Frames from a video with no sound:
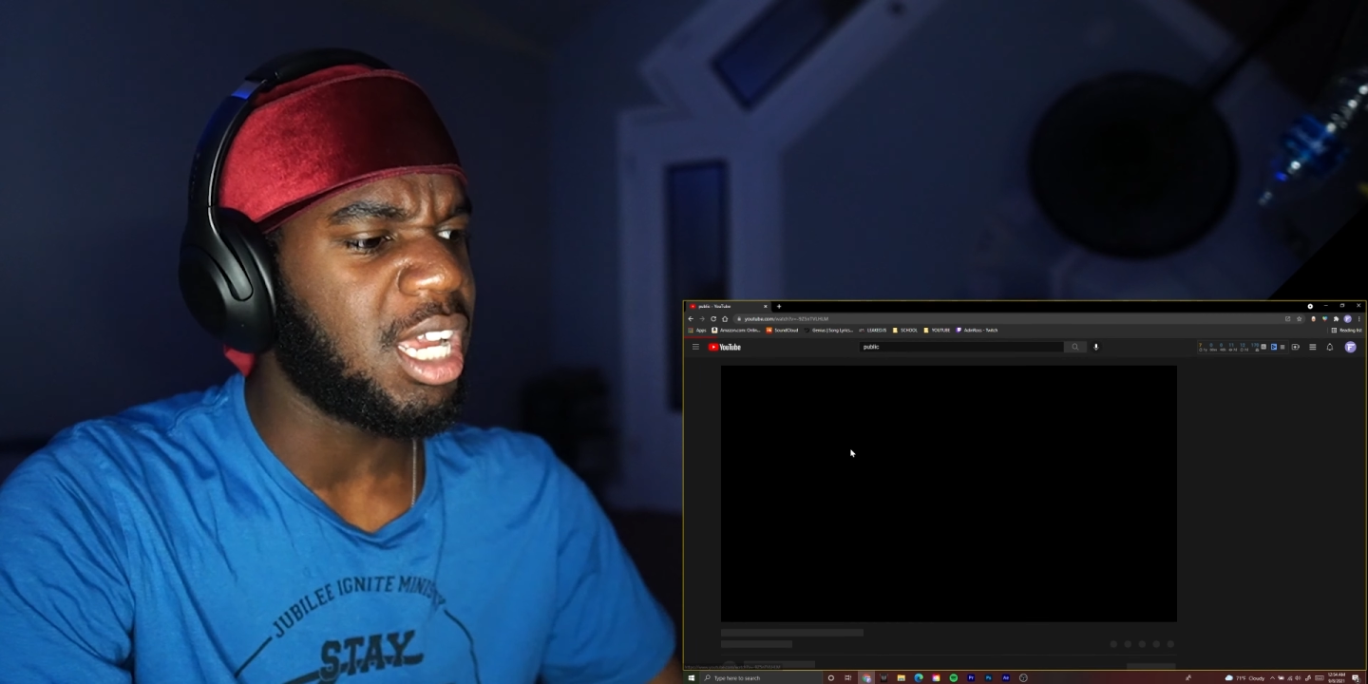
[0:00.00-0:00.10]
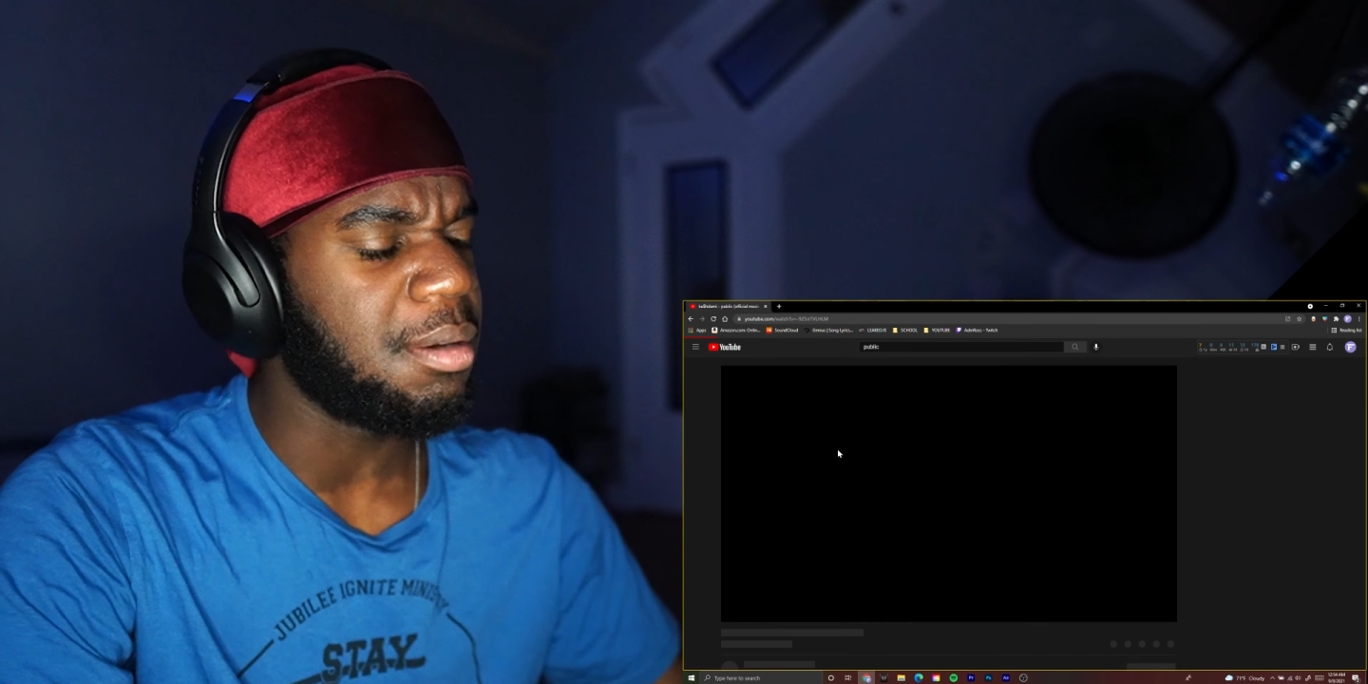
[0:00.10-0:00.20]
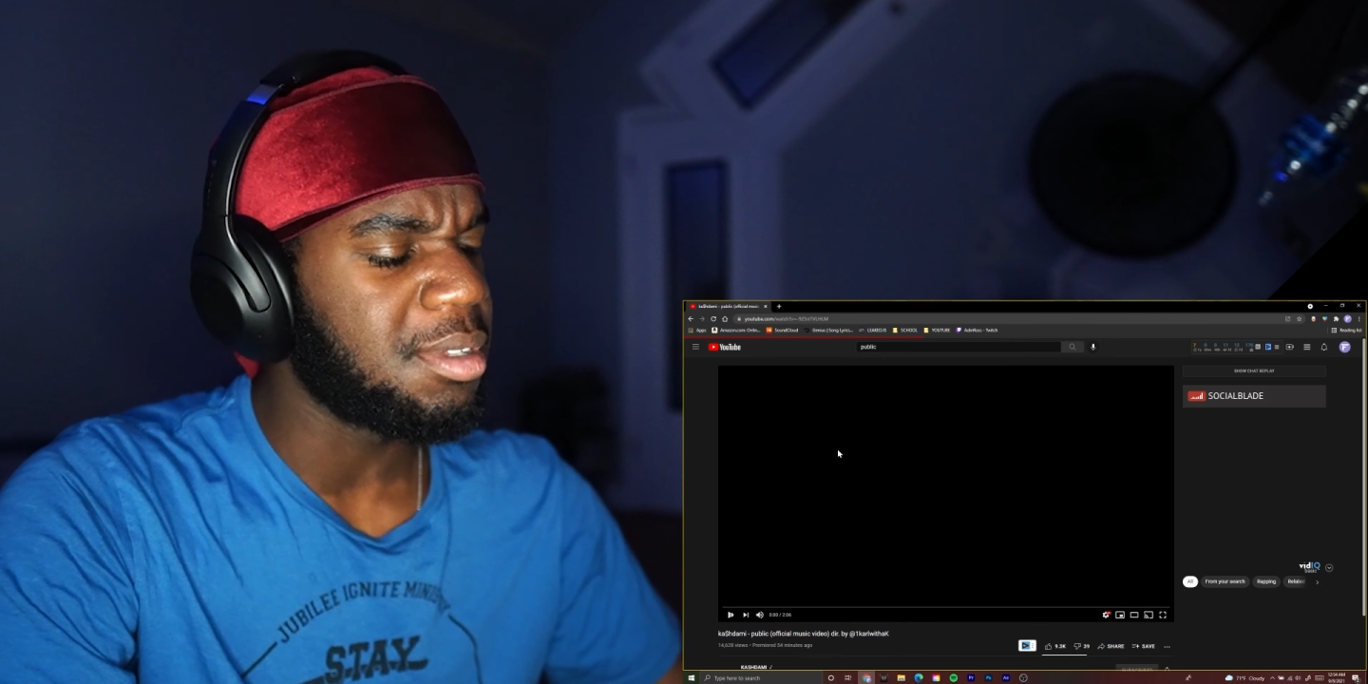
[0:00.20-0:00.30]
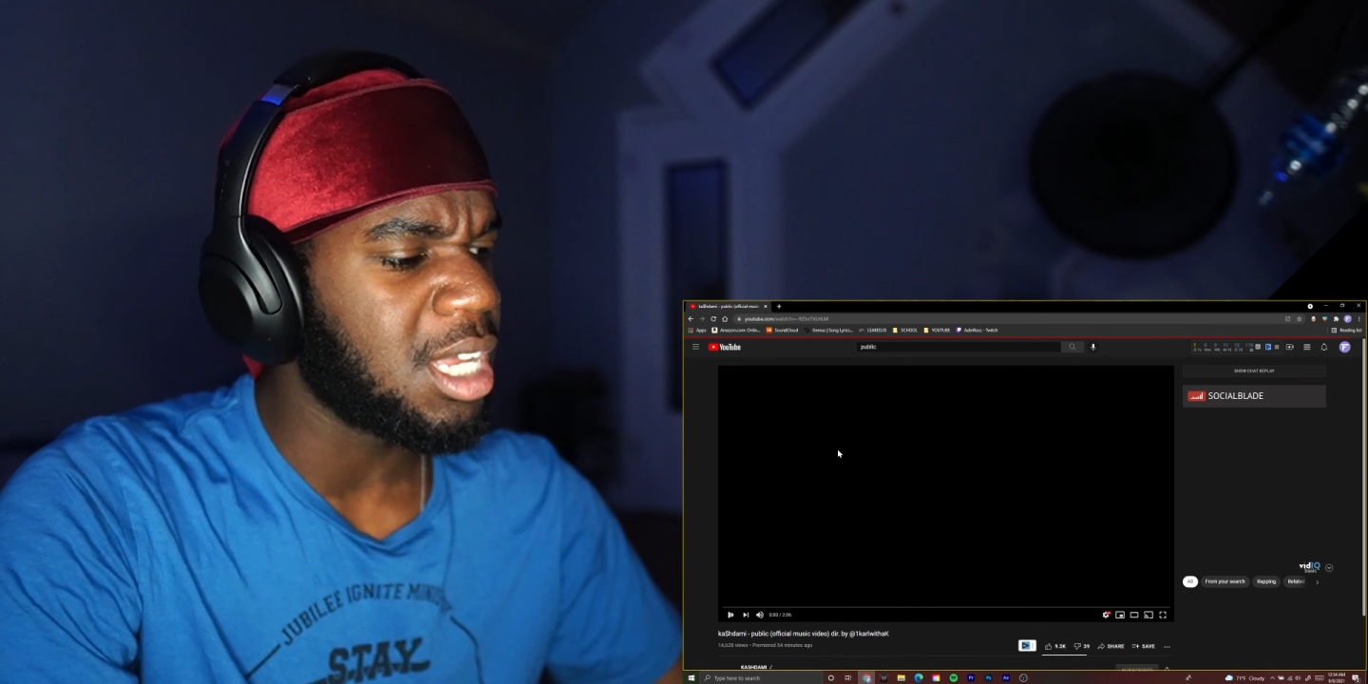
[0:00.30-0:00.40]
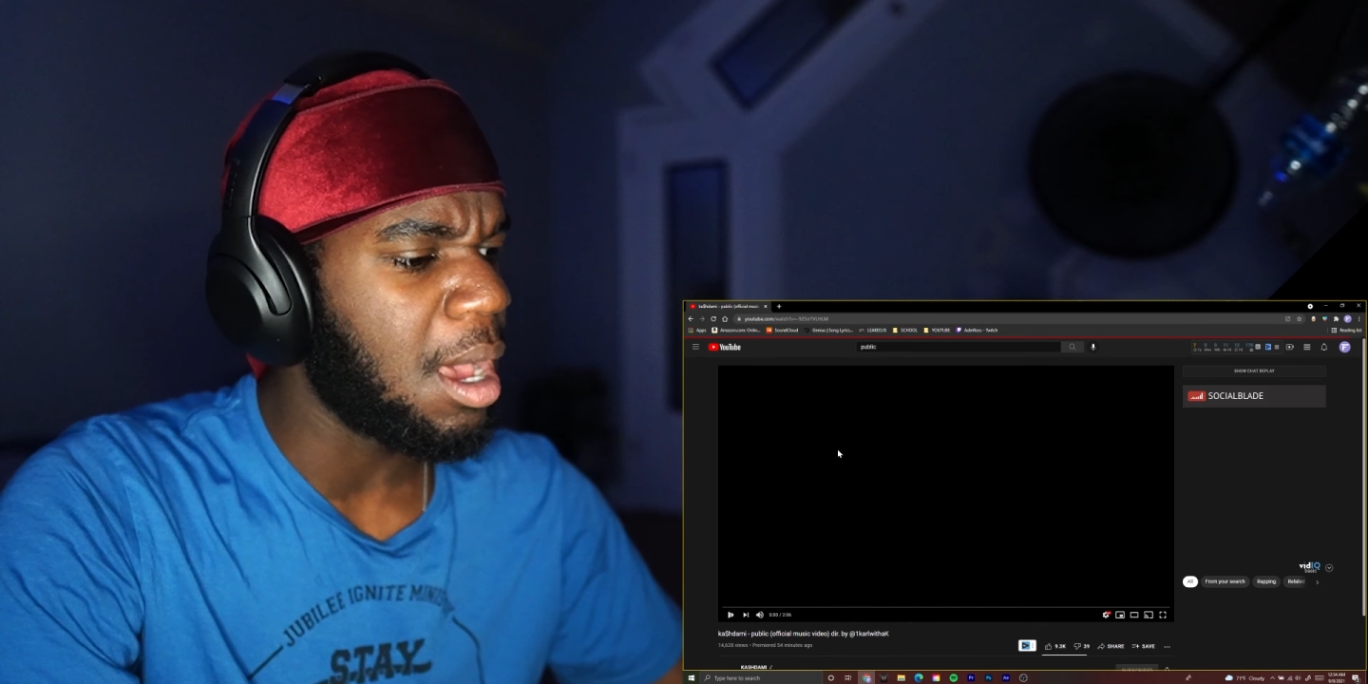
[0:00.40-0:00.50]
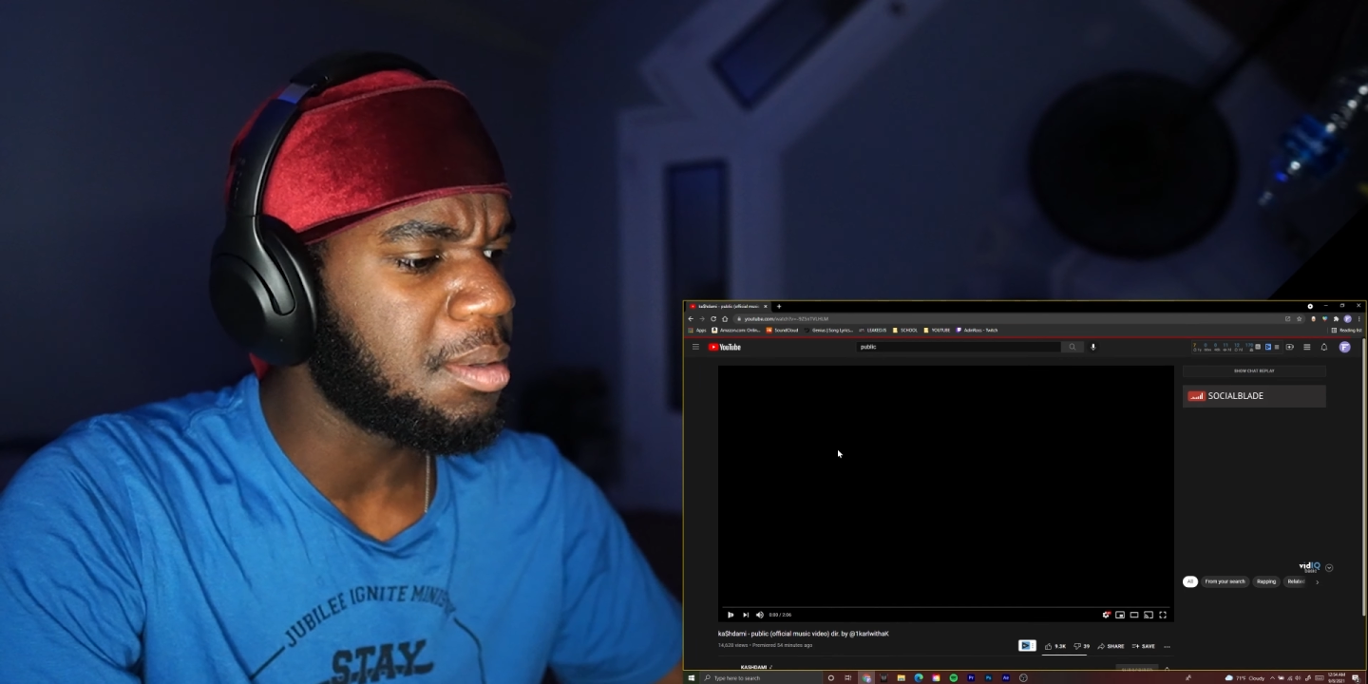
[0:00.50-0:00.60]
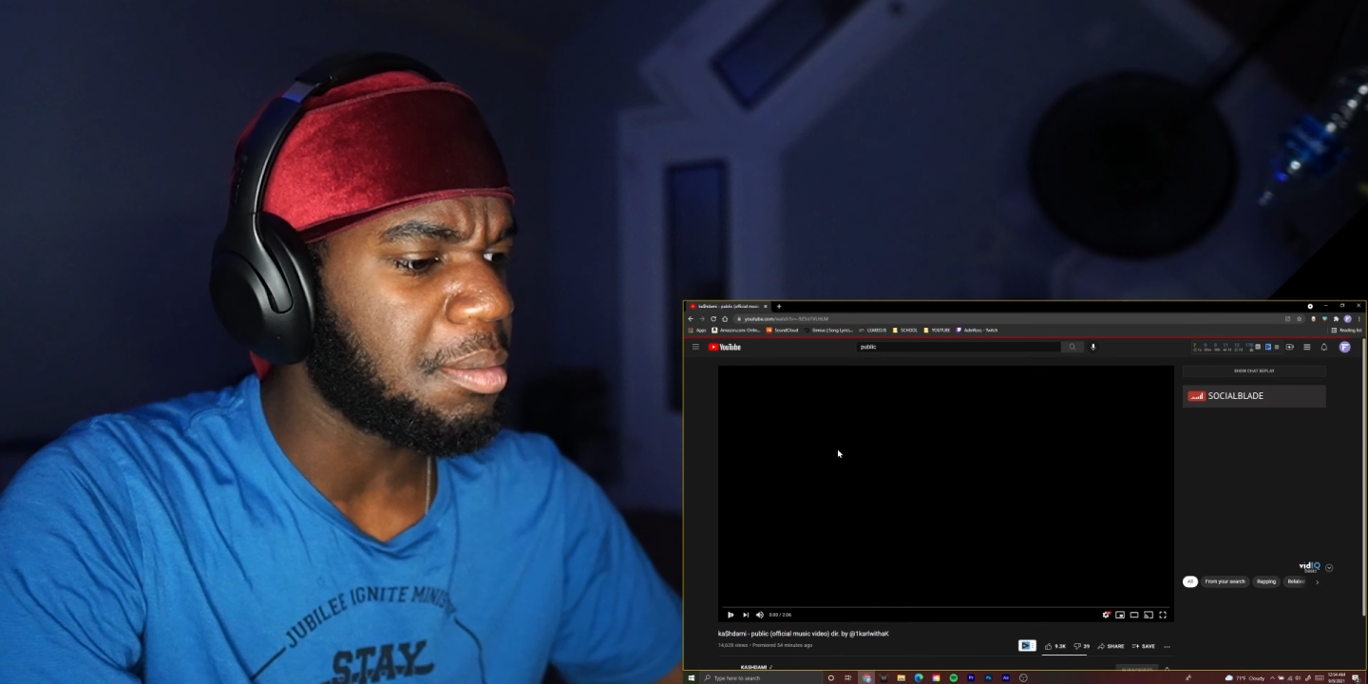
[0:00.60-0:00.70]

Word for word: couple times.